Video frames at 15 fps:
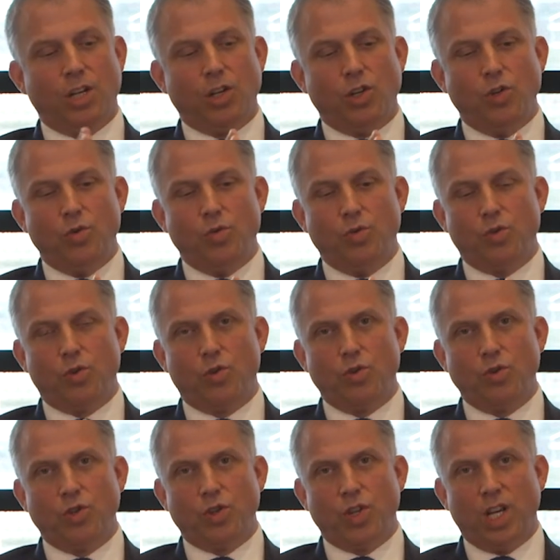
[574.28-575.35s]
you
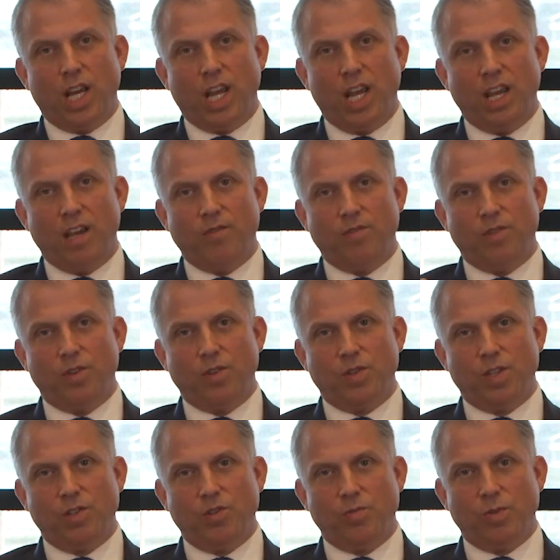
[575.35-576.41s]
could have the
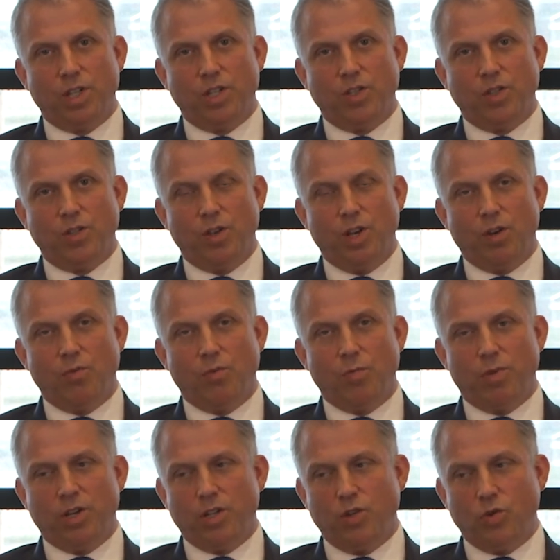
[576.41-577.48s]
situation
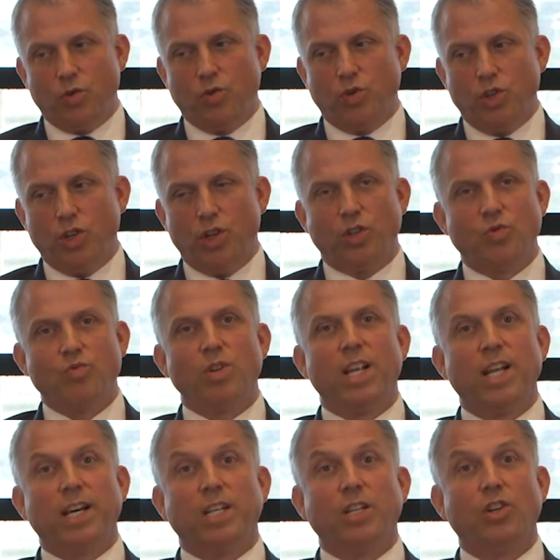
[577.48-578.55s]
whereby you could not
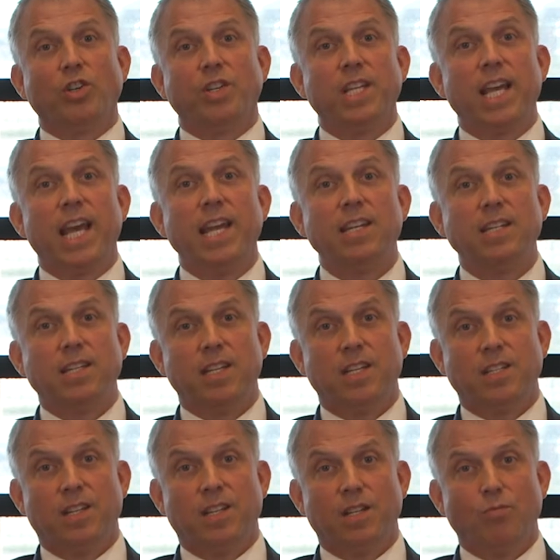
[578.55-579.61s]
rely on the end
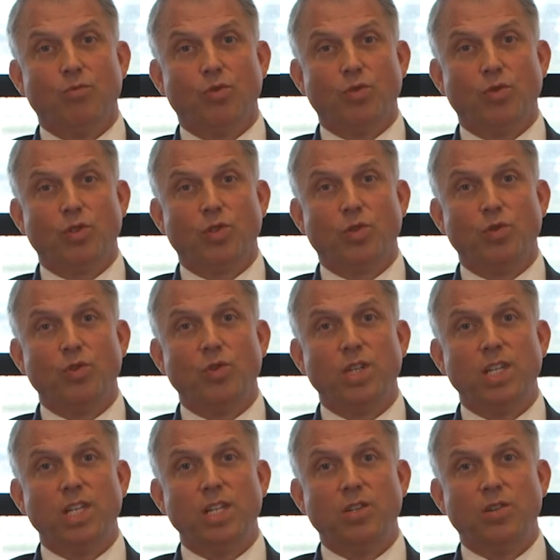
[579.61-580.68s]
date anymore. So you
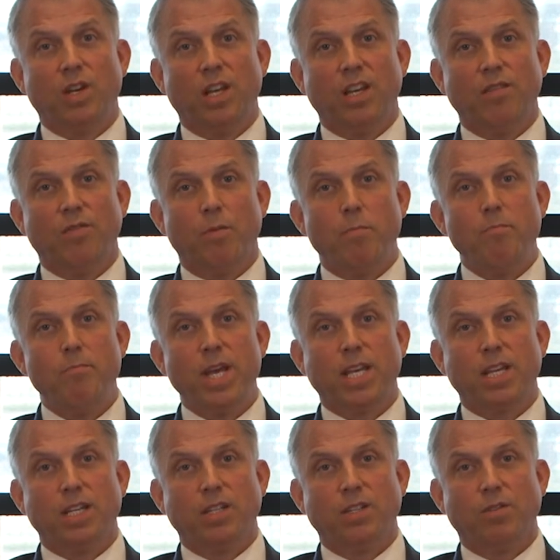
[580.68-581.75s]
need to have a
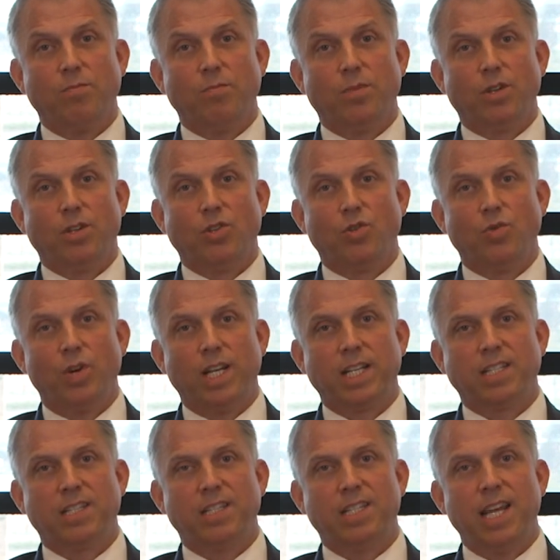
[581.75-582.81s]
mechanism to
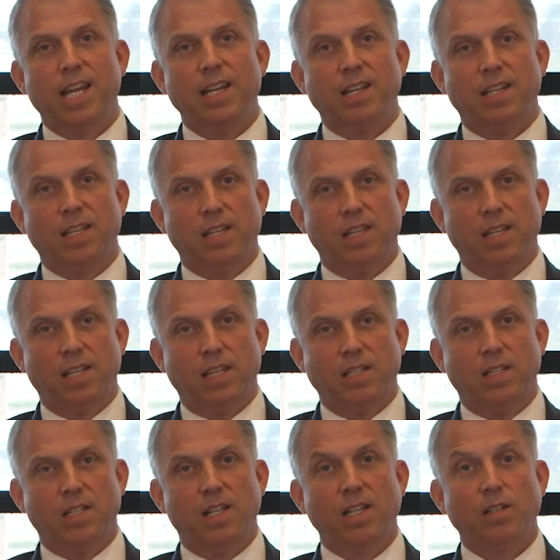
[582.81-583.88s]
extend
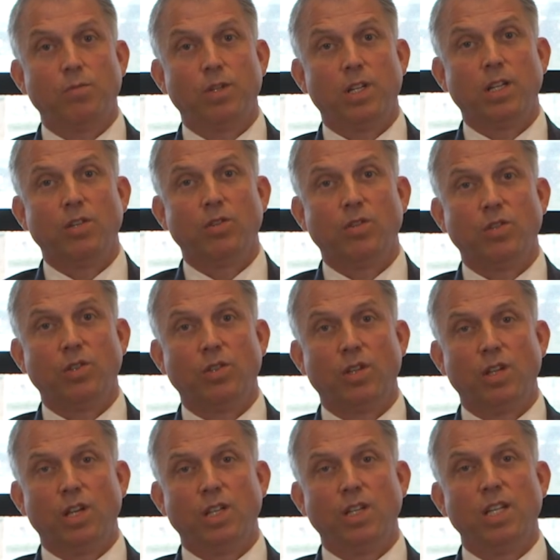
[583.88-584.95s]
this. That's what they call
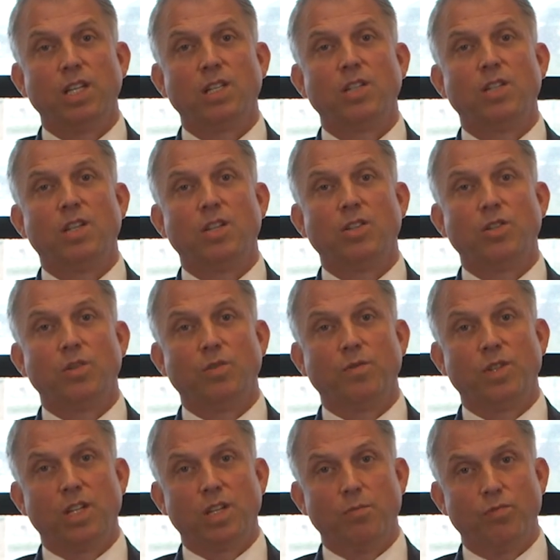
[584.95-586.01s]
the extension of
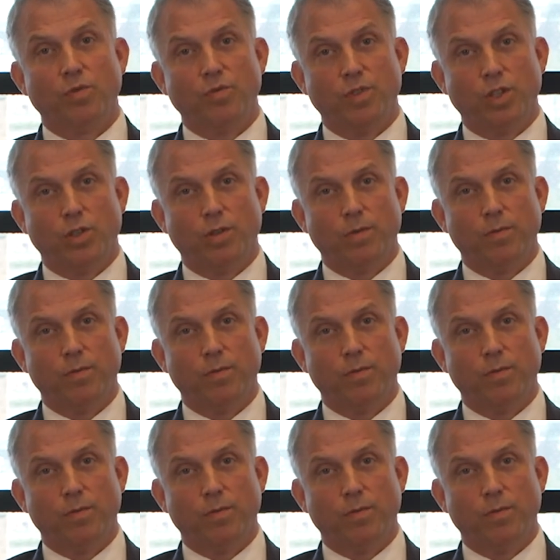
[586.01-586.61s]
time provision.